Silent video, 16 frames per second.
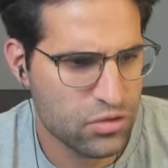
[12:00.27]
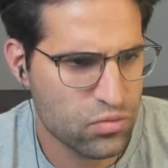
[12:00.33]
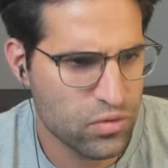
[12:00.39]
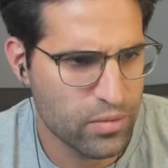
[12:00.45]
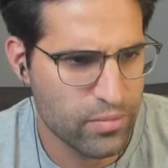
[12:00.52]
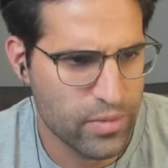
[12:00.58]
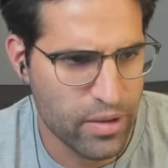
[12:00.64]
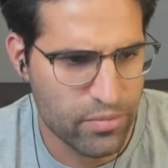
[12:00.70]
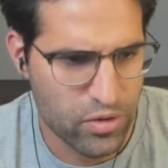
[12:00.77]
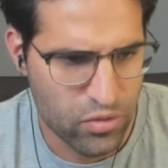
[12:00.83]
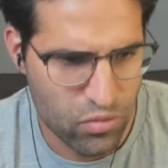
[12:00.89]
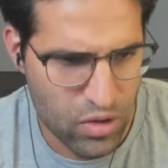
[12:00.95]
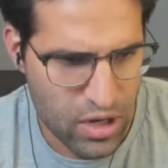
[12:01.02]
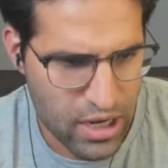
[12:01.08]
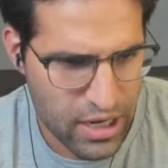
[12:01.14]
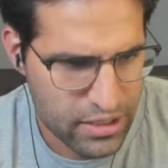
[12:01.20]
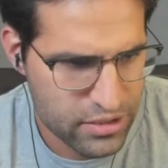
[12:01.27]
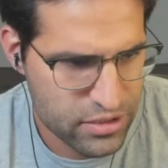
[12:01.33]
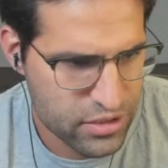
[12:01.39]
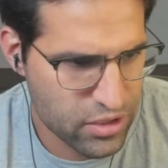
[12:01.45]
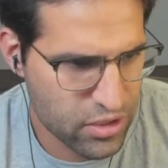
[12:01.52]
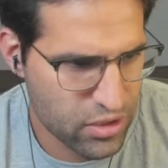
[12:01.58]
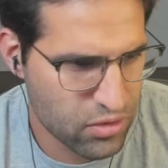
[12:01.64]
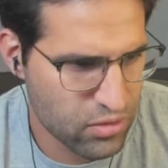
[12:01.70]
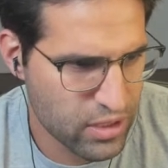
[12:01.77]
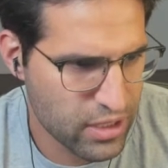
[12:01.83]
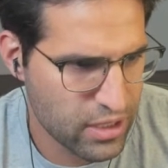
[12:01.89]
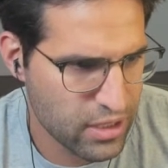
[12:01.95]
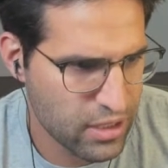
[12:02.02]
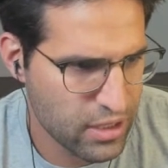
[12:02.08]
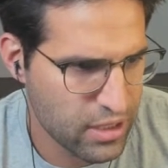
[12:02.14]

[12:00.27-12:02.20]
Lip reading: let's remember why. So